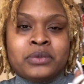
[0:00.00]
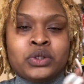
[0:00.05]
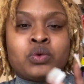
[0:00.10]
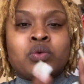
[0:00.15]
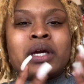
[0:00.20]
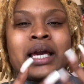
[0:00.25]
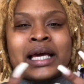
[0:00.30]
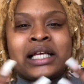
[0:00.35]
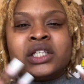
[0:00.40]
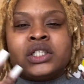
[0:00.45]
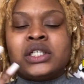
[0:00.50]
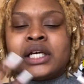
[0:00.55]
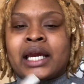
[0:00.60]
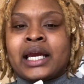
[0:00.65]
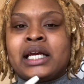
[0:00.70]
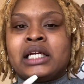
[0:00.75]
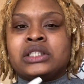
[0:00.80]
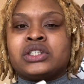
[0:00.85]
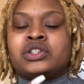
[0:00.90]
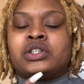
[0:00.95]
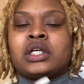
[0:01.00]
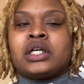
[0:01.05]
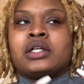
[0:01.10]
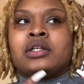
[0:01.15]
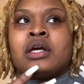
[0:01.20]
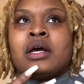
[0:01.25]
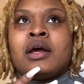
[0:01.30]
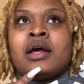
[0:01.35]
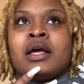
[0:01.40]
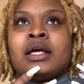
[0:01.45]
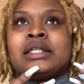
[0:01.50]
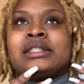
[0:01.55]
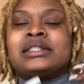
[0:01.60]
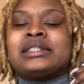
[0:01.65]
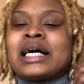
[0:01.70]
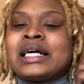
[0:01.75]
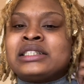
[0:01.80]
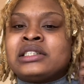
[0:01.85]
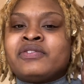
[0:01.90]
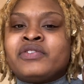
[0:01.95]
You can change the
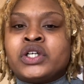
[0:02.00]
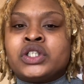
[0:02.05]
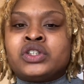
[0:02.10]
size of your